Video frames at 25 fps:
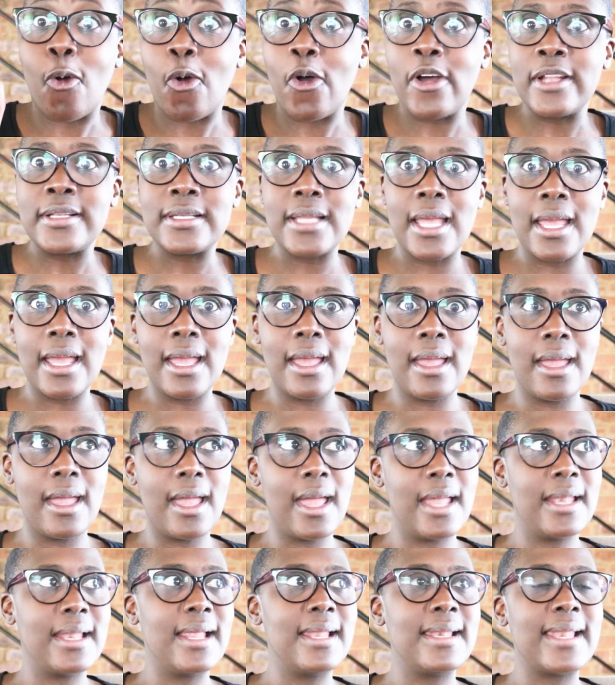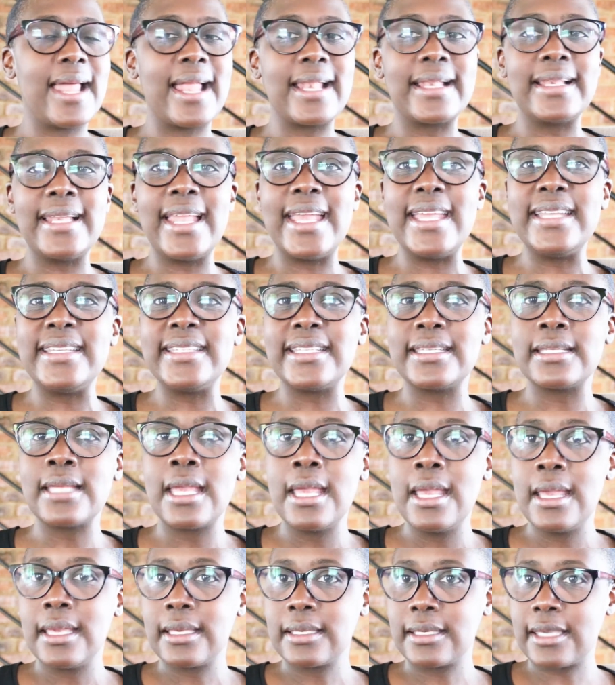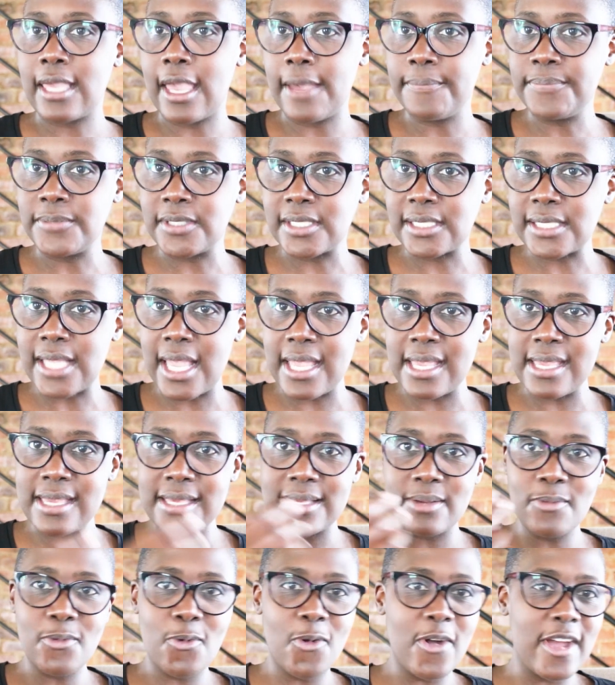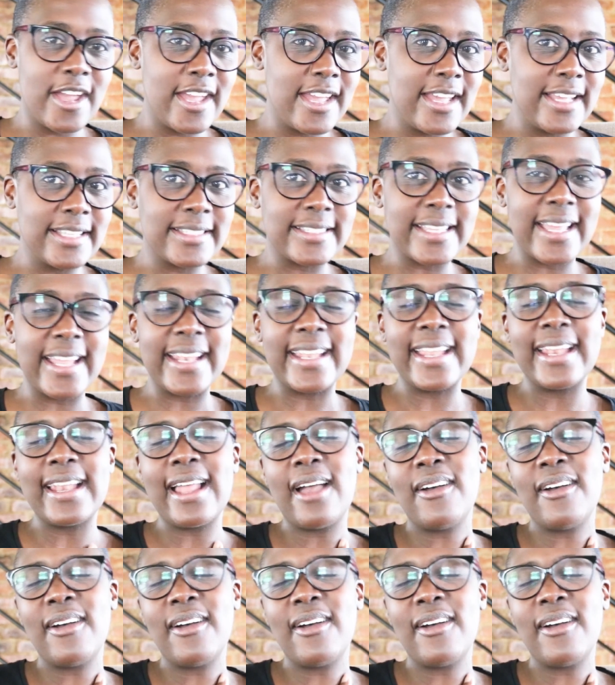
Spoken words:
God. And then that lady kept saying words, and then